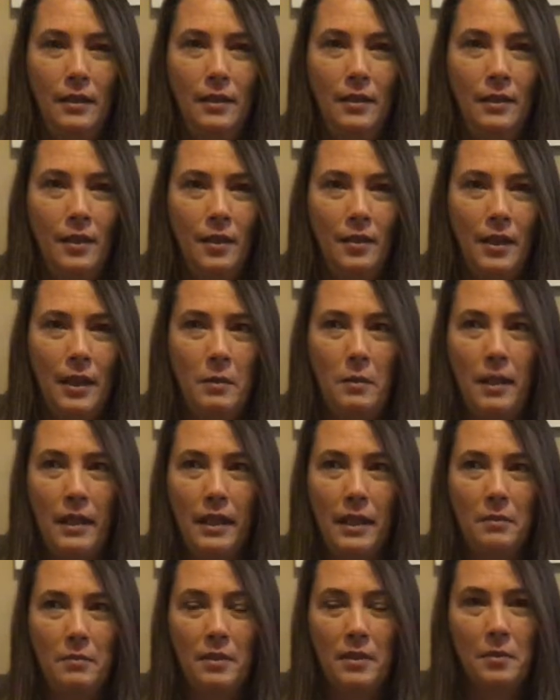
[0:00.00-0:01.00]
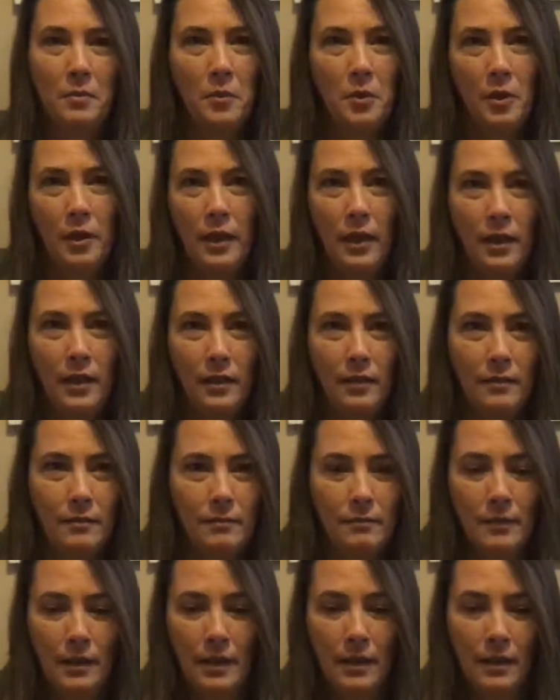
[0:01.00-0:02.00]
they wake up in the morning
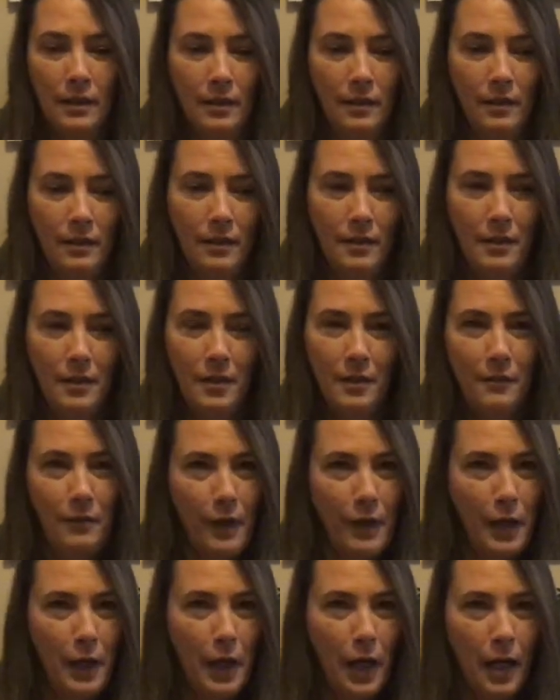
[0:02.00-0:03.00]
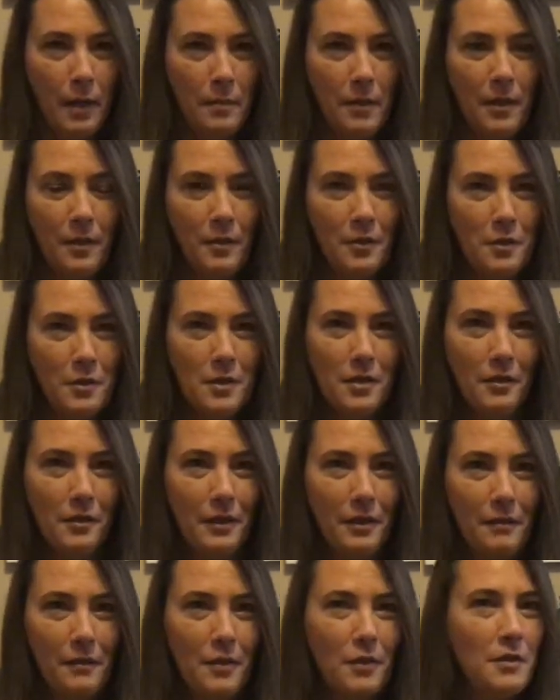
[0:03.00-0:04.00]
and the fairy godmother has
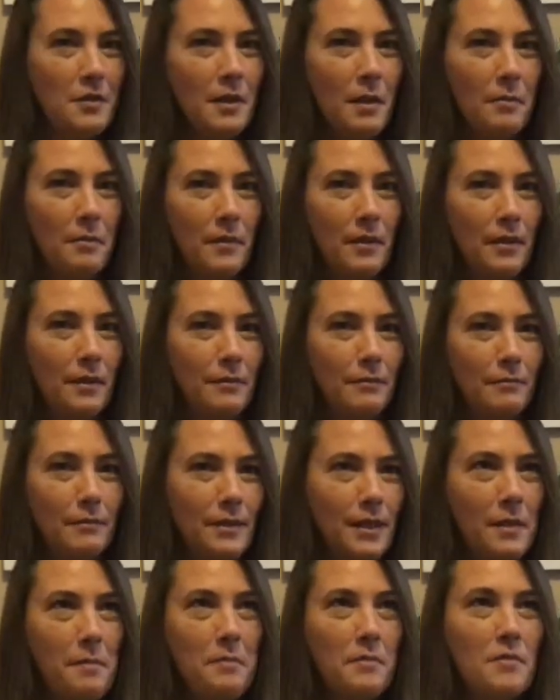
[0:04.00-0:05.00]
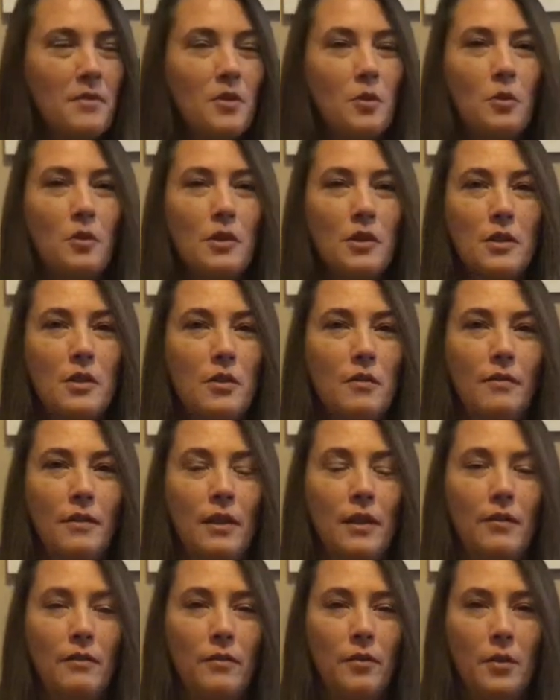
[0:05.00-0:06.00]
delivered some sort of
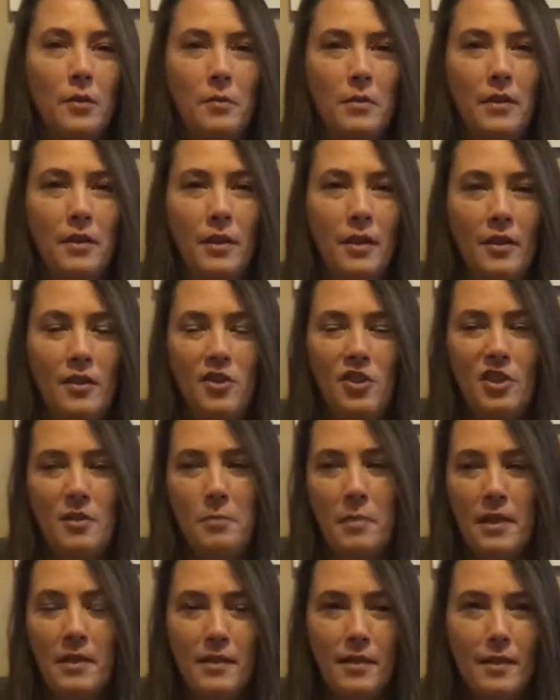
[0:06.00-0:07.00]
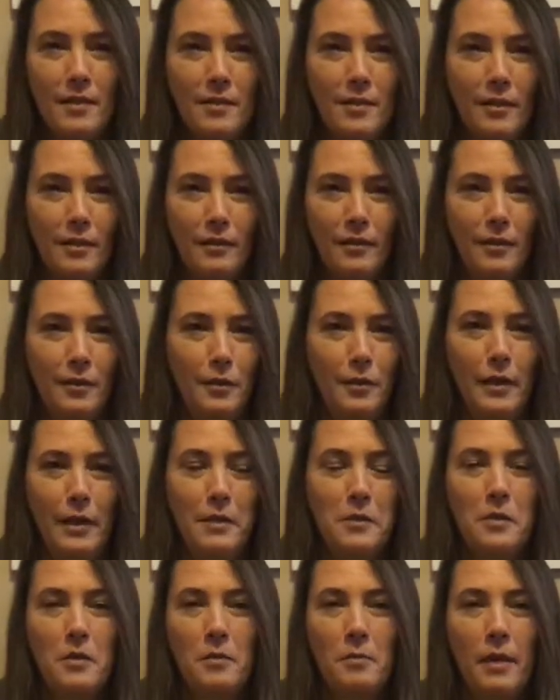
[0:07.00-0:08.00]
souvenir for them, and it just makes things a little
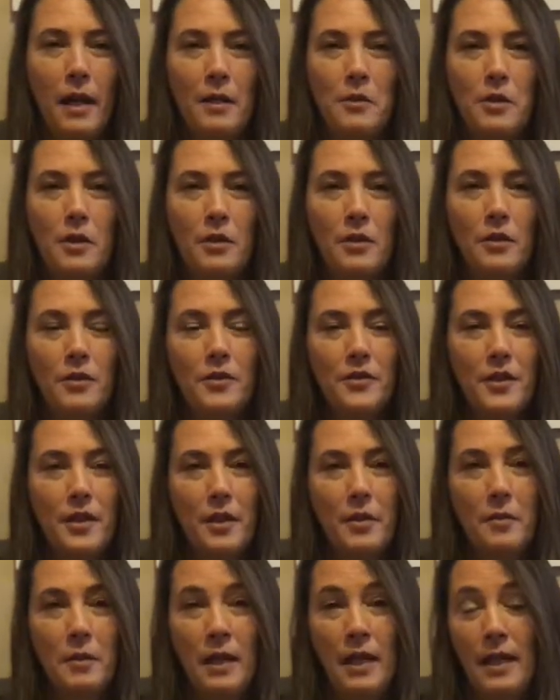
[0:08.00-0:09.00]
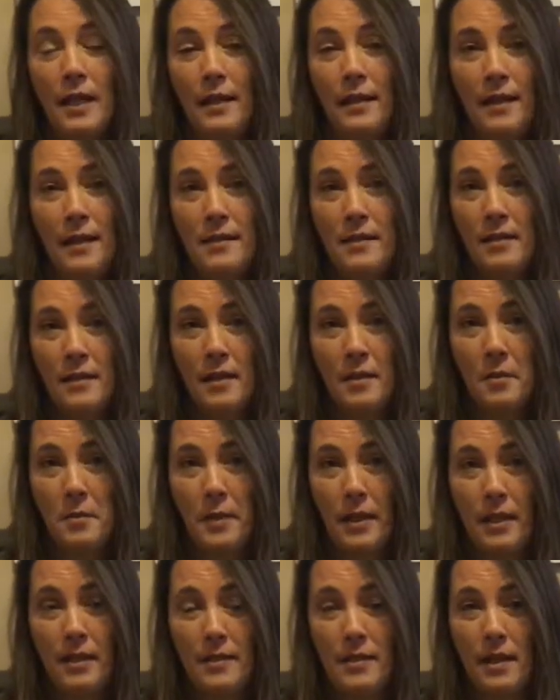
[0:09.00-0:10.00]
extra magical. So that's another
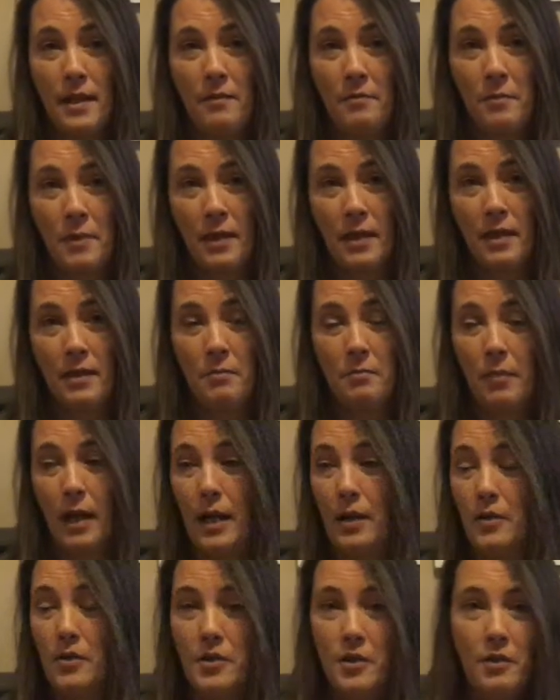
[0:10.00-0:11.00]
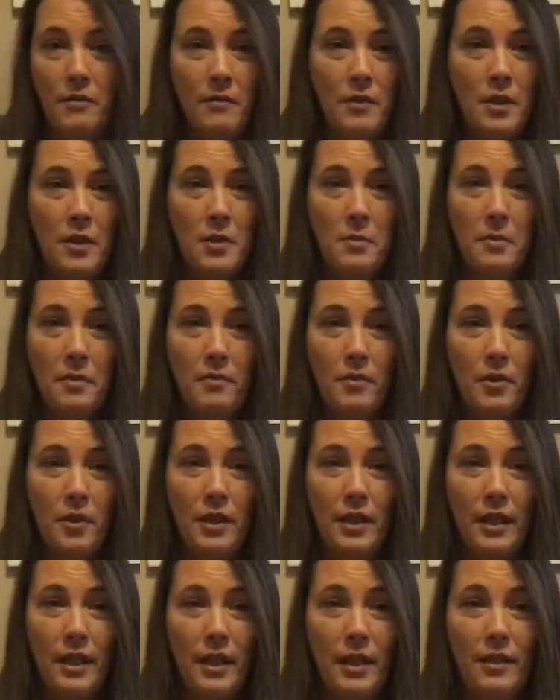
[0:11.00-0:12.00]
way to save money. Buy your souvenirs before
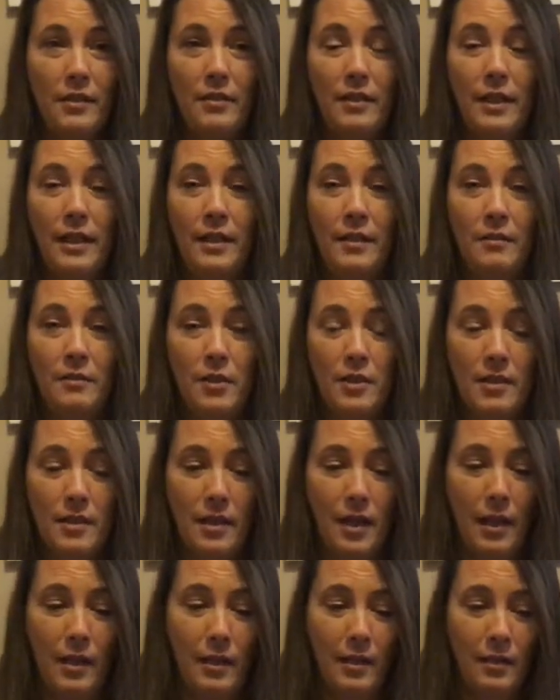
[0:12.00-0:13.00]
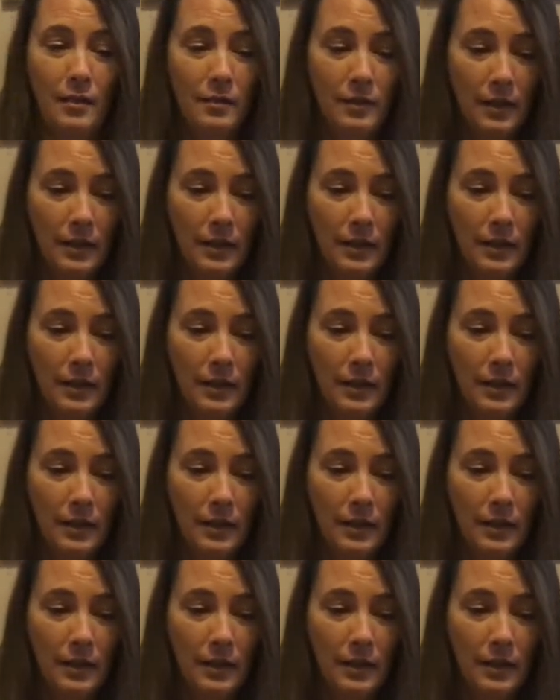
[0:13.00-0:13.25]
you go and just kind of